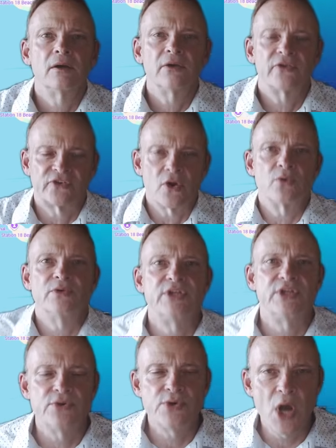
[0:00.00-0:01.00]
So do
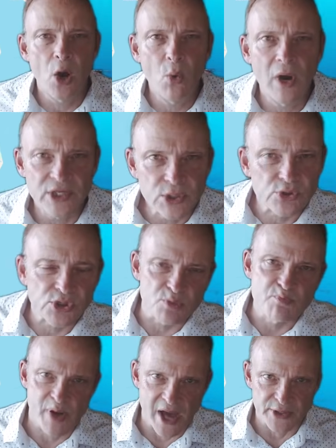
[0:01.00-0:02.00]
you know what your
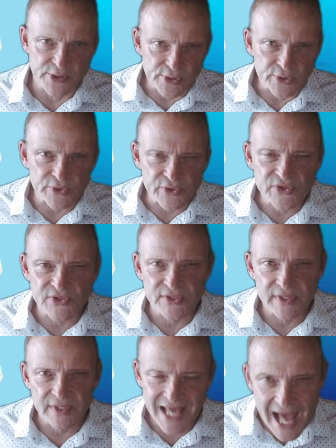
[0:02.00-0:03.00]
competitors'
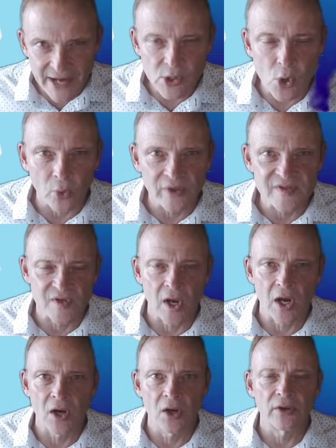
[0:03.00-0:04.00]
categories
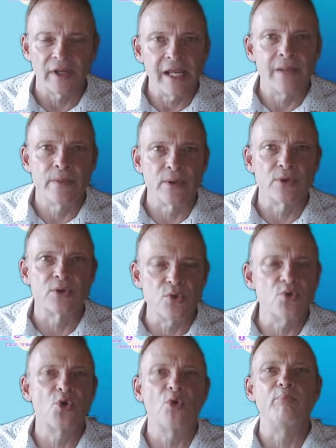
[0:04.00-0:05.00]
are in their
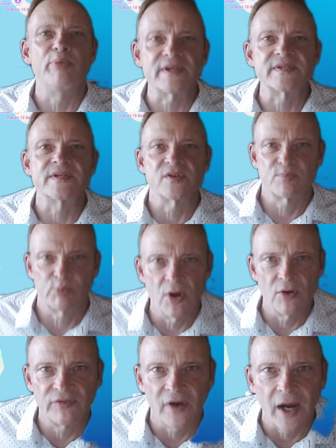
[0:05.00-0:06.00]
Google business
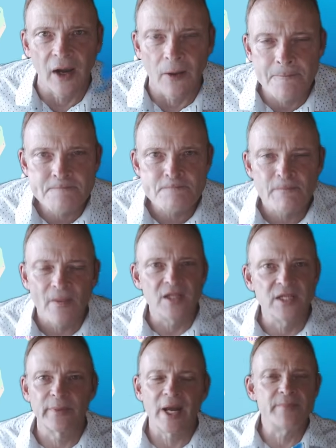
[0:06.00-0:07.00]
profile? And
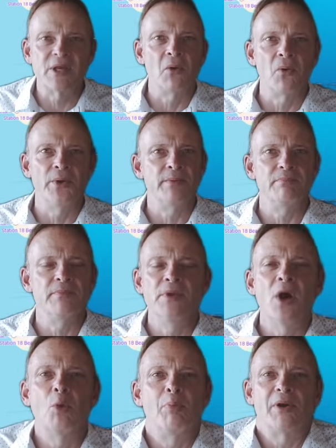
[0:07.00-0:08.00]
you might be going,
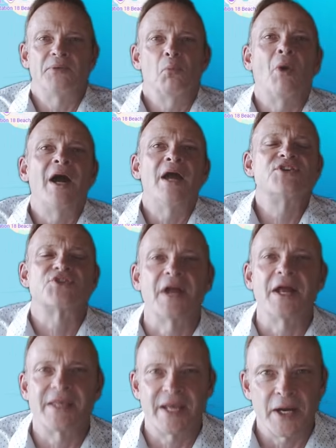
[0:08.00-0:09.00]
no, but why should
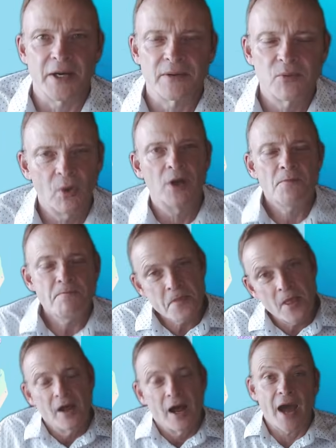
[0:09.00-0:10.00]
I care? Well,
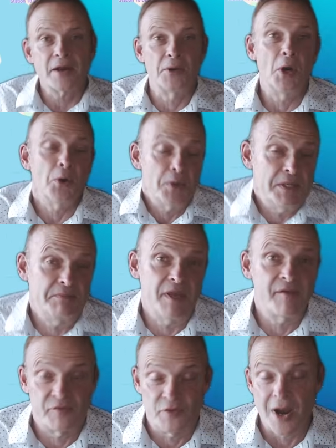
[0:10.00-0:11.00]
I don't know
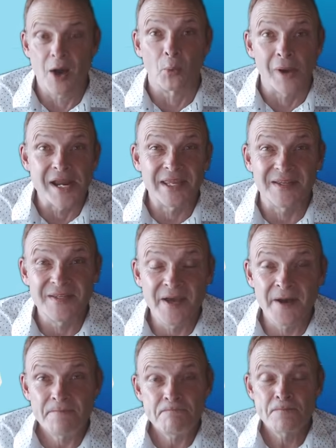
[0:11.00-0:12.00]
if they're outranking
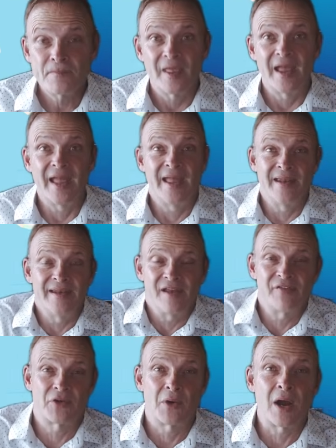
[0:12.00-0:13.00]
you, and
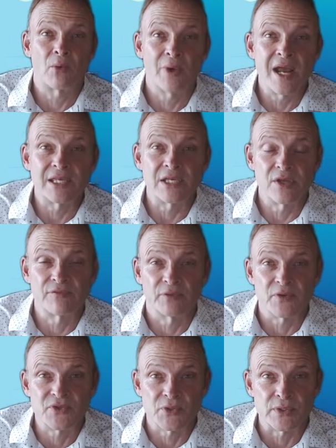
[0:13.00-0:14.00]
if they're outranking you for
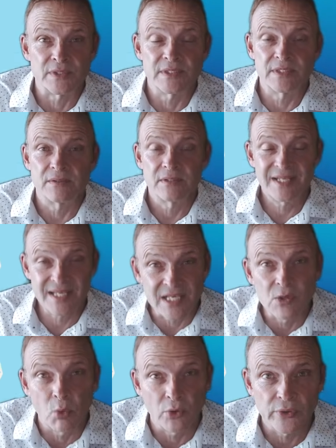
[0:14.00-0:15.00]
certain
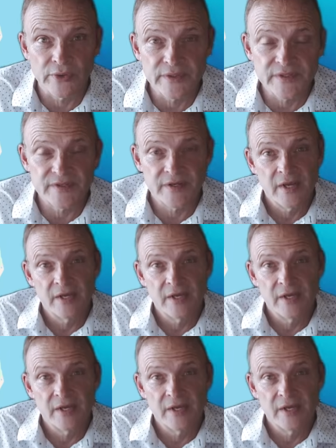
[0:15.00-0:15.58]
keywords,